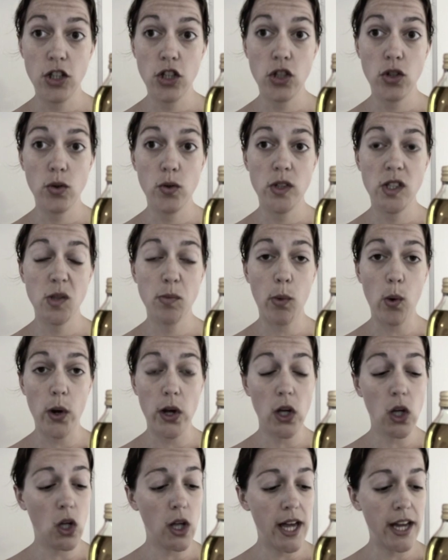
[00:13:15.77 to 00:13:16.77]
to
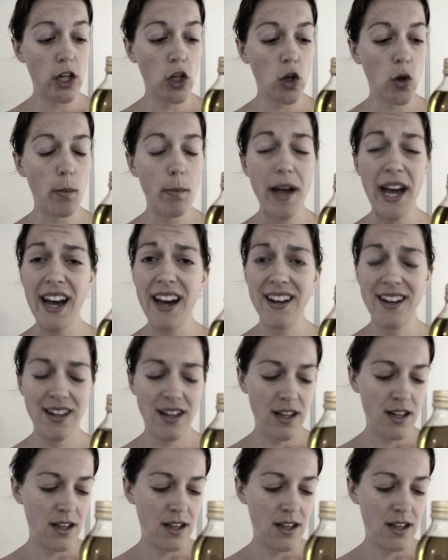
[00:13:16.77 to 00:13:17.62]
spoil and go bad.